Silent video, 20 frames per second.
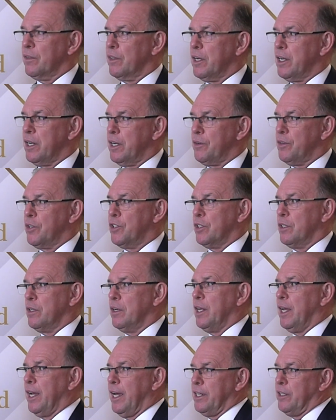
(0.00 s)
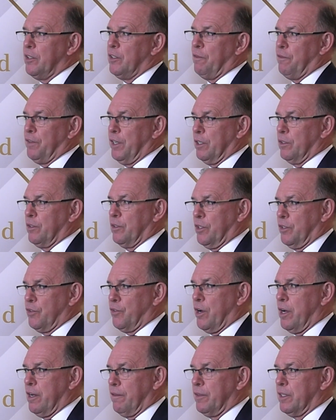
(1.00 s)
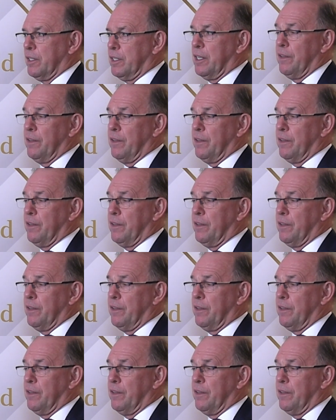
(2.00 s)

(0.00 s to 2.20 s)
the hydrogen and in the vehicle to drive it,